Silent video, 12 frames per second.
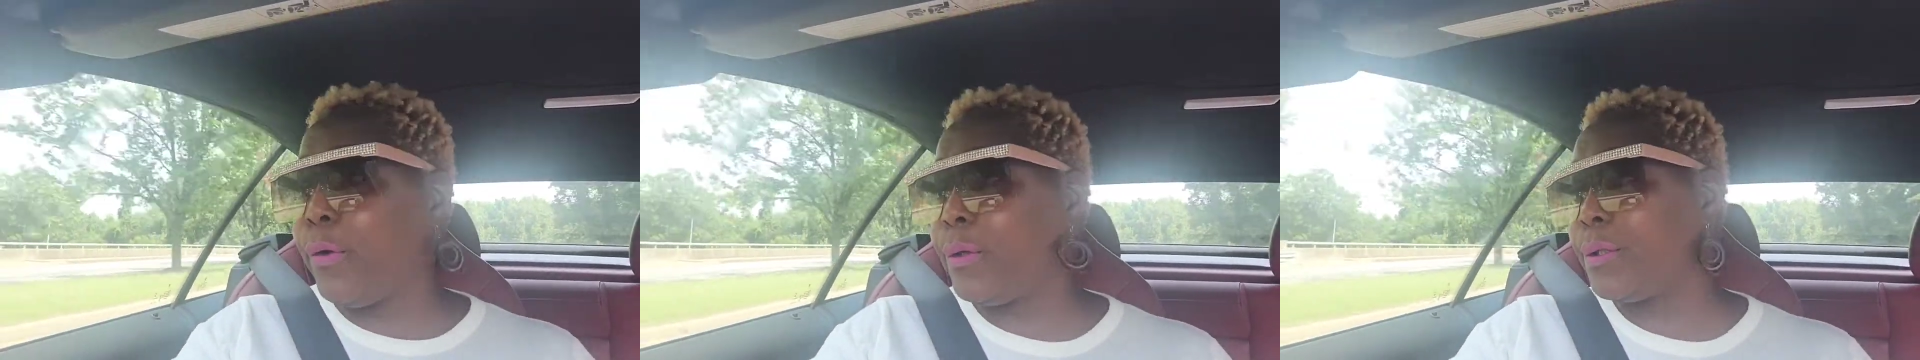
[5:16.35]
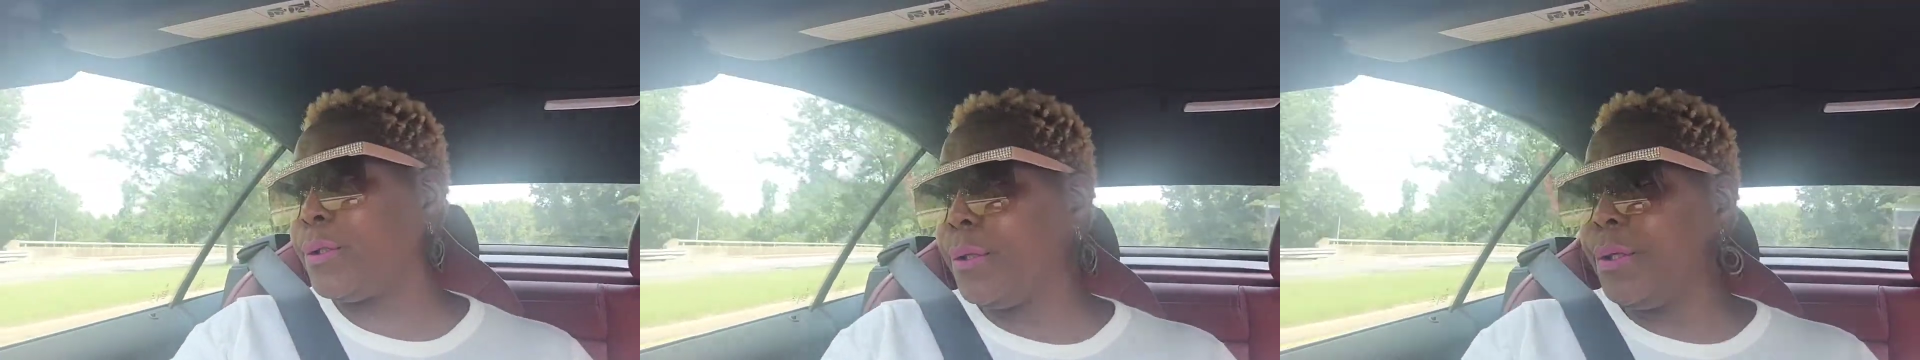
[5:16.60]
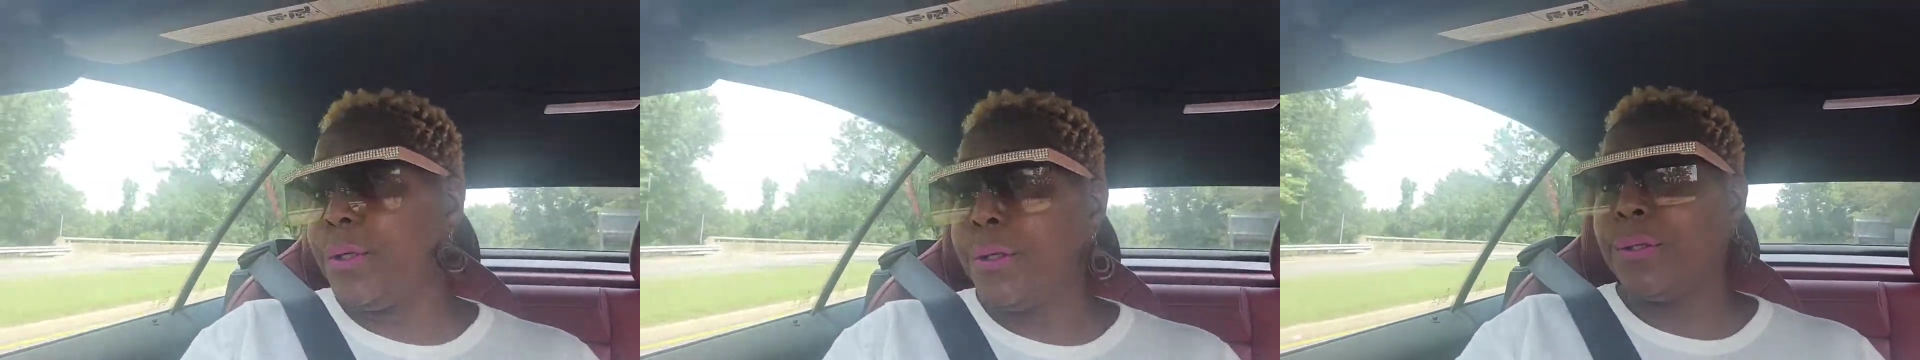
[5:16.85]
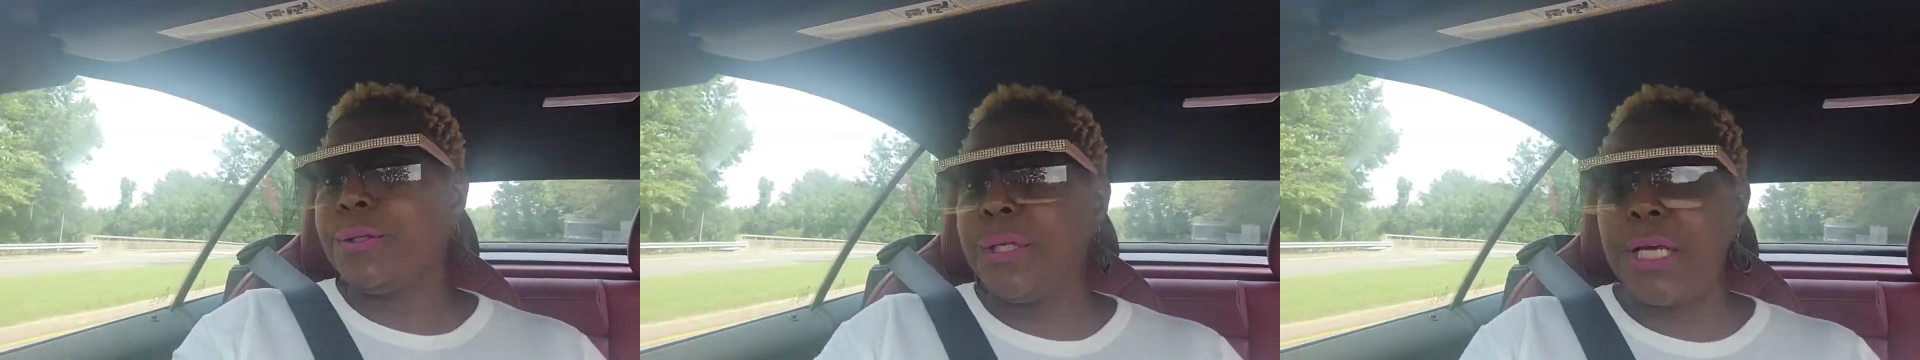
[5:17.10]
folks.
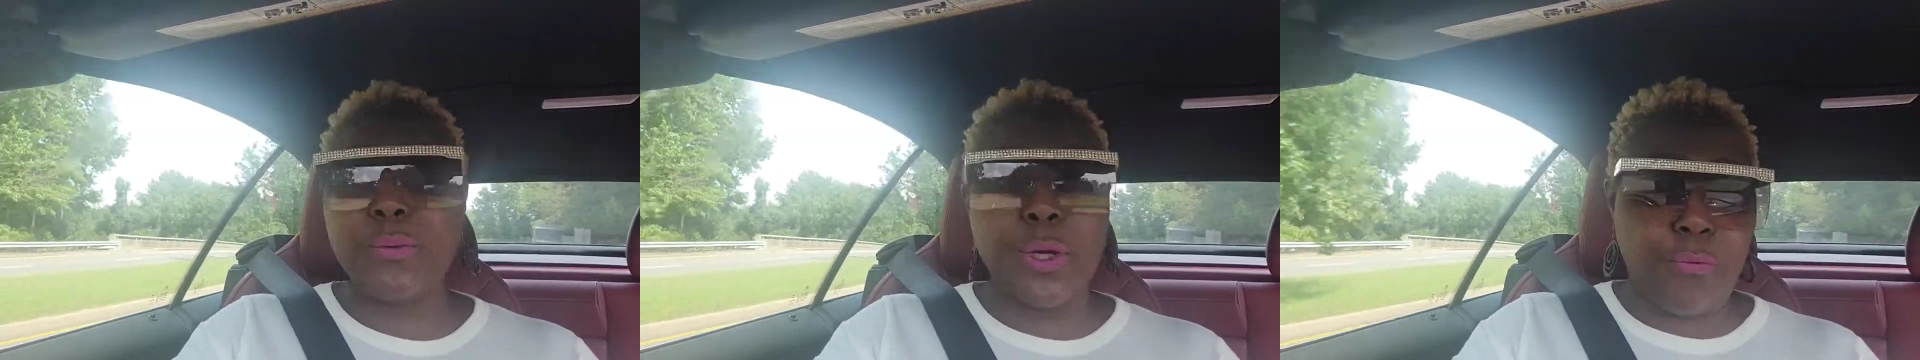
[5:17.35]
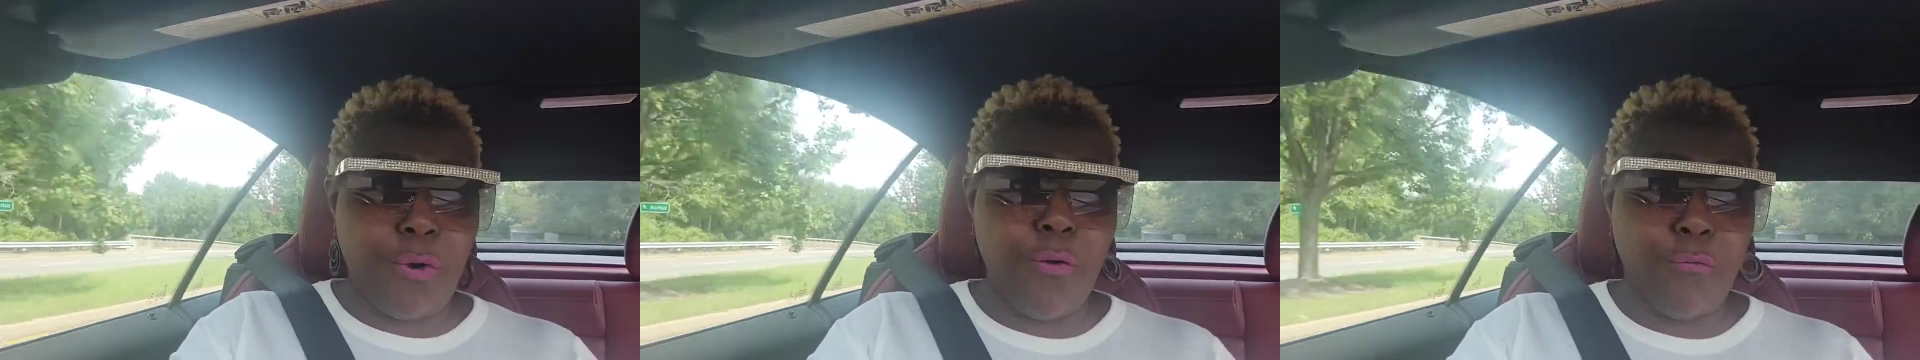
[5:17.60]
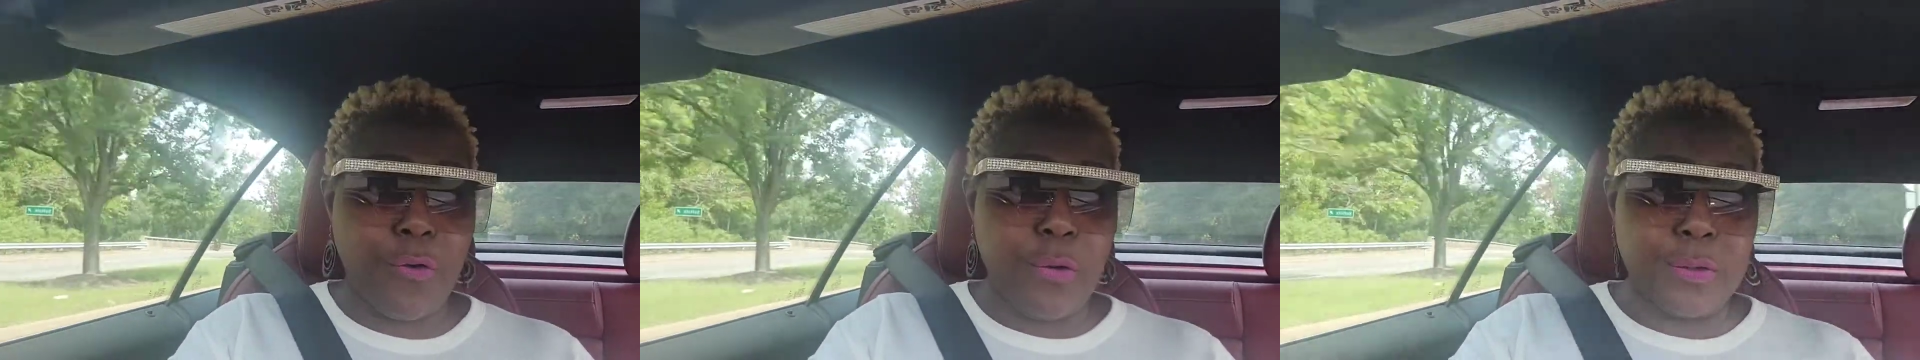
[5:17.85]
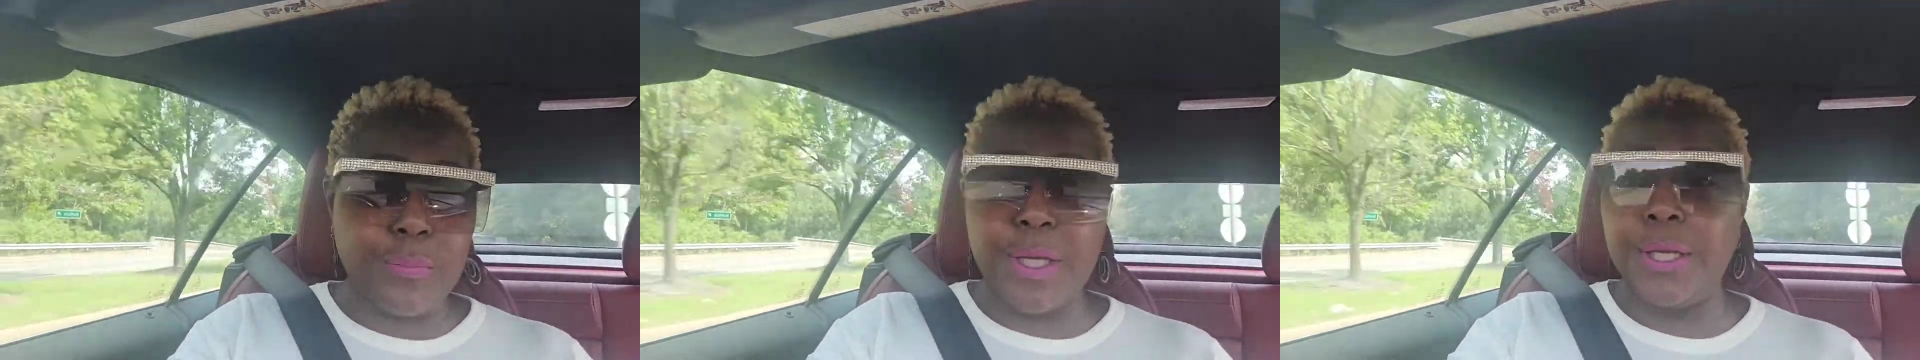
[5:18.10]
That's what grown
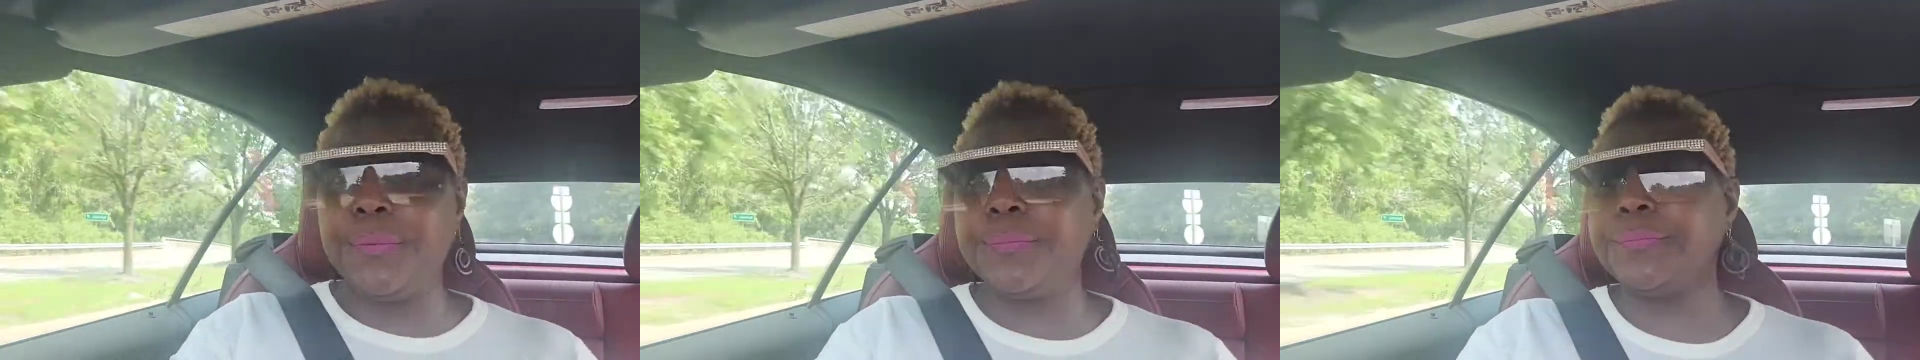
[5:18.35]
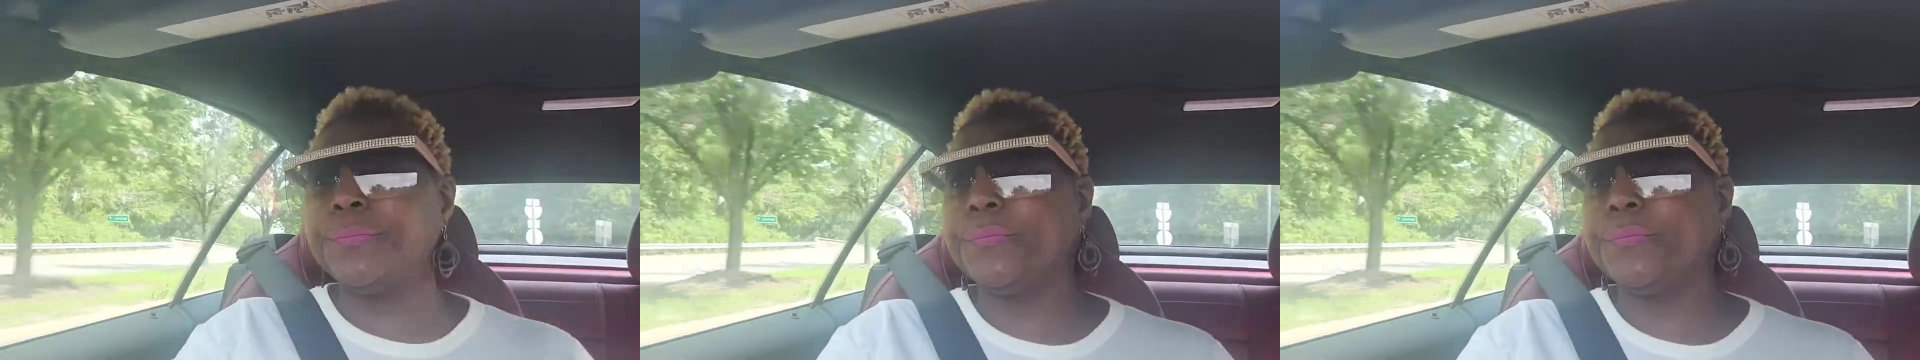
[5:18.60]
folks mean.